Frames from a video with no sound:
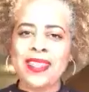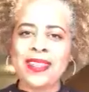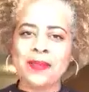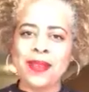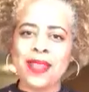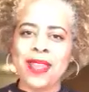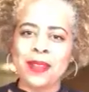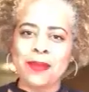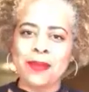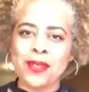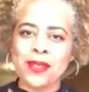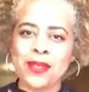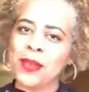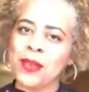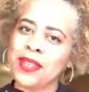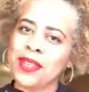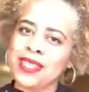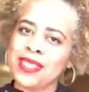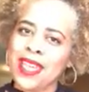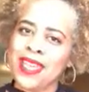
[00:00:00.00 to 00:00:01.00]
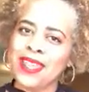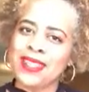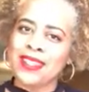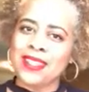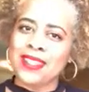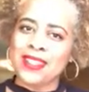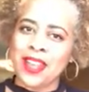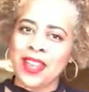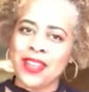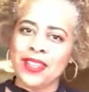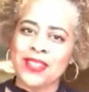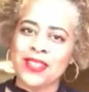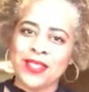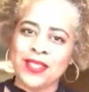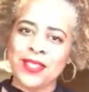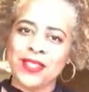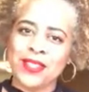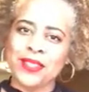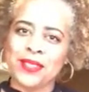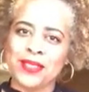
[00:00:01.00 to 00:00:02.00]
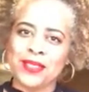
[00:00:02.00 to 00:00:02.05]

me. I'm so excited to talk to you.